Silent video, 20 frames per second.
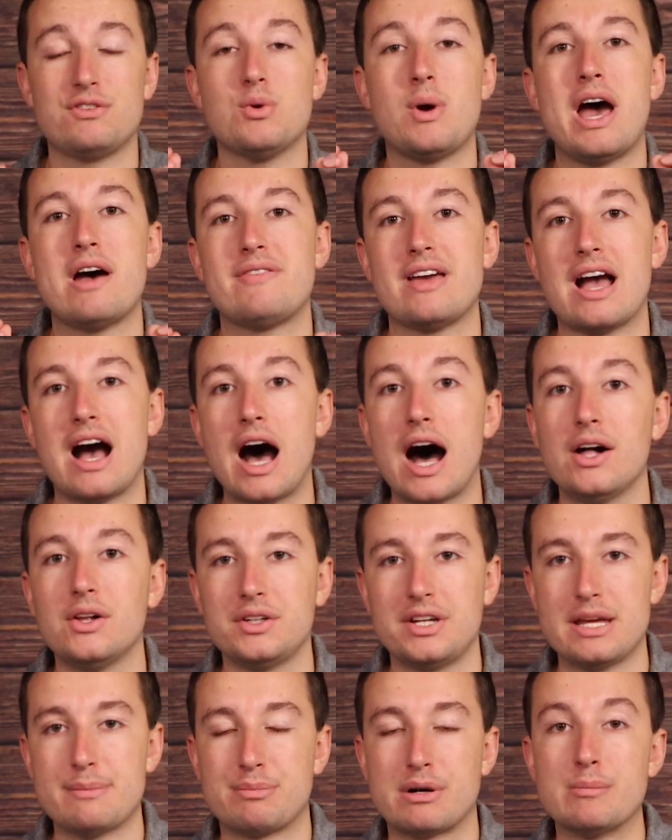you have a
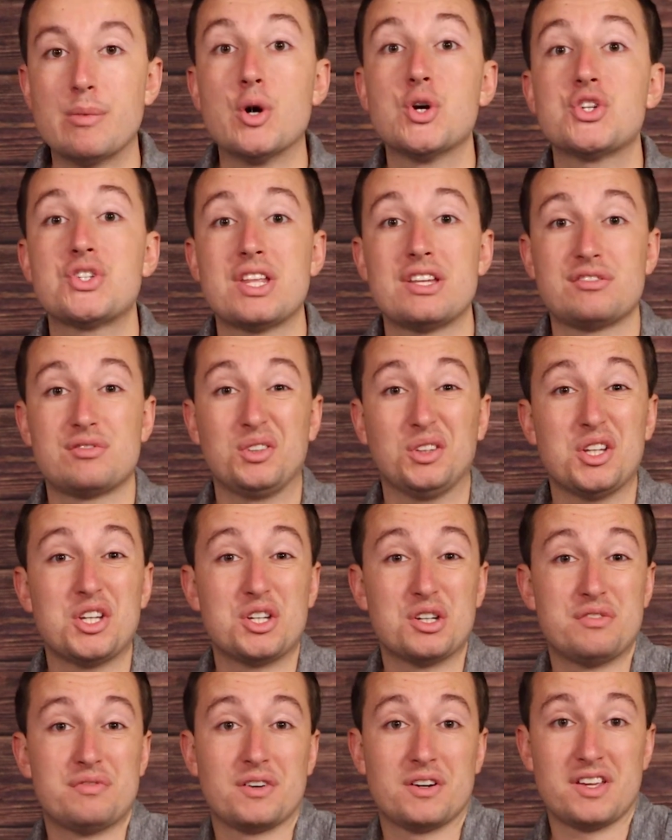holiday promotion that's really
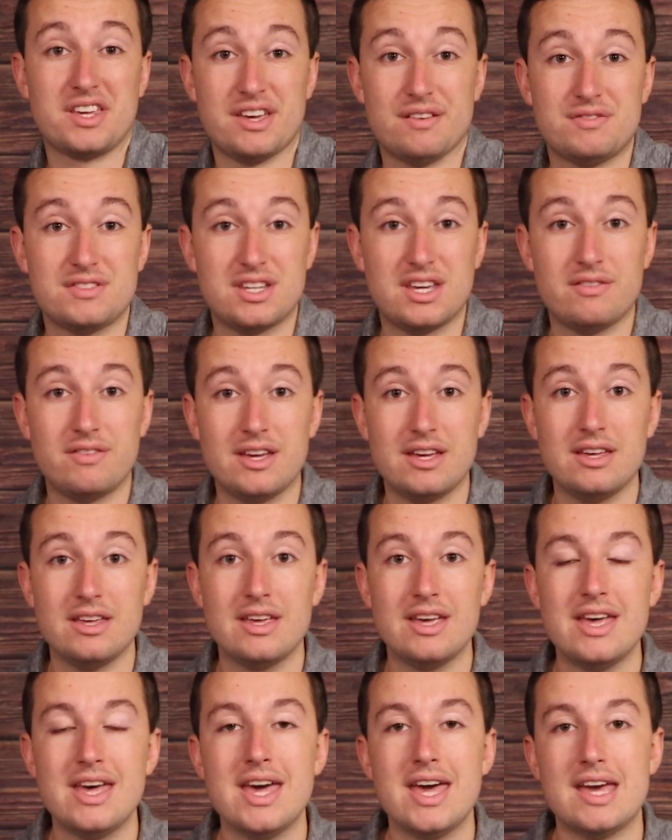good for gift giving,
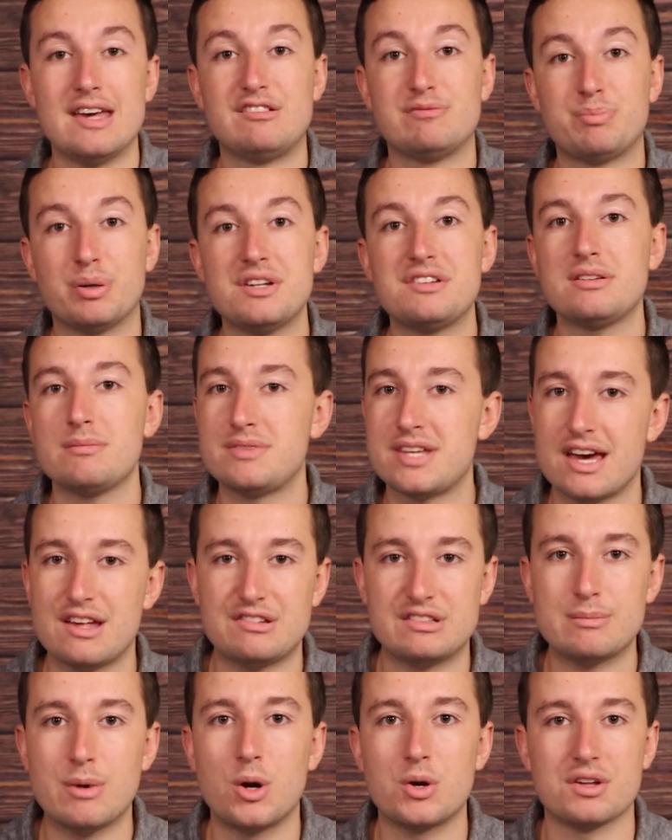is put some
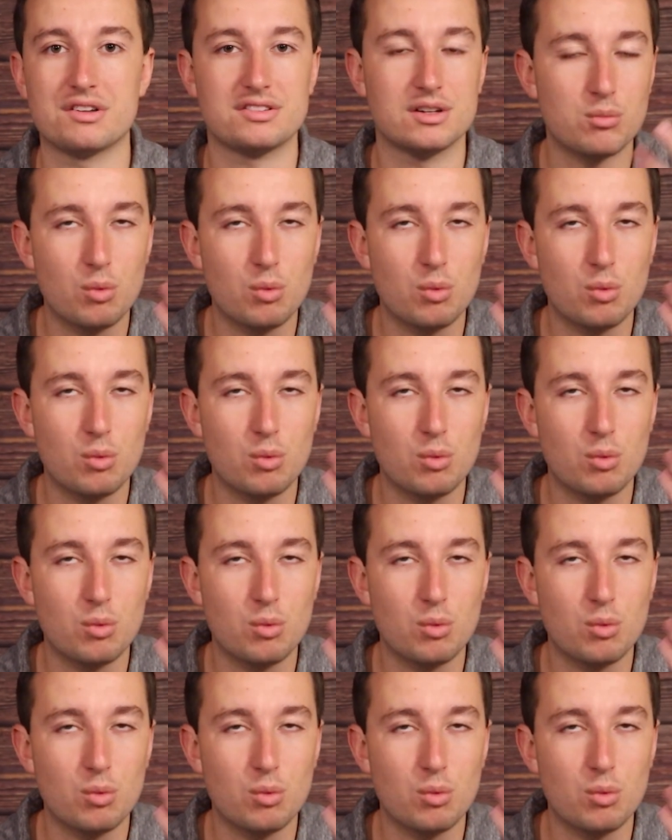testimonials.